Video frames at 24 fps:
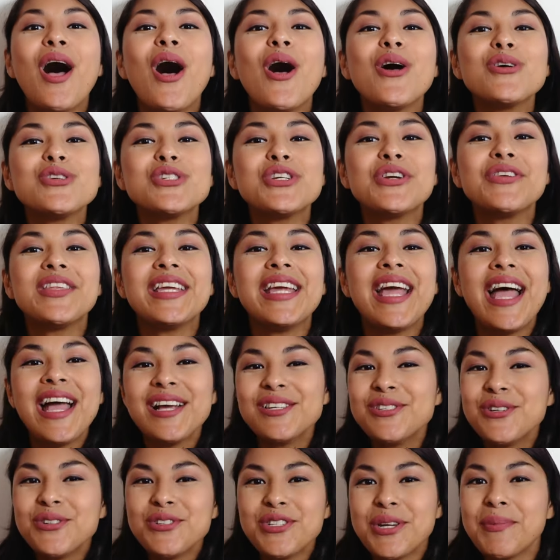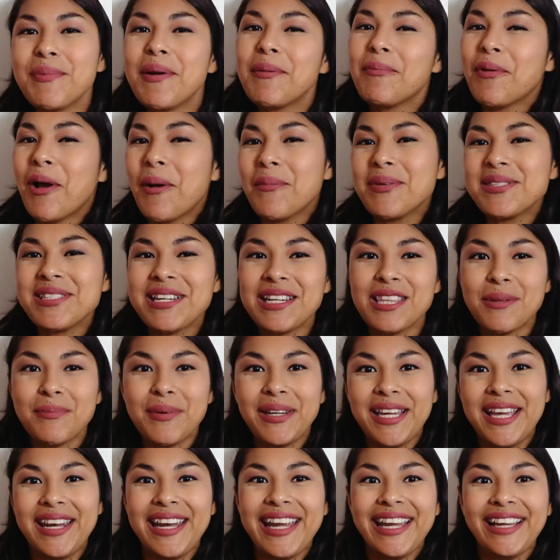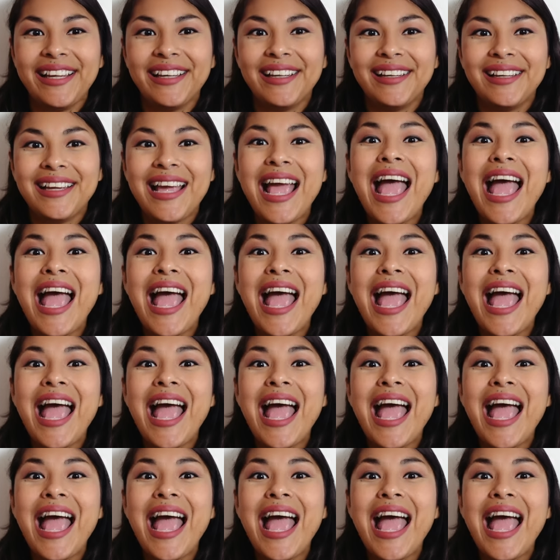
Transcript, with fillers: I'll share the extra tip I promised at the beginning,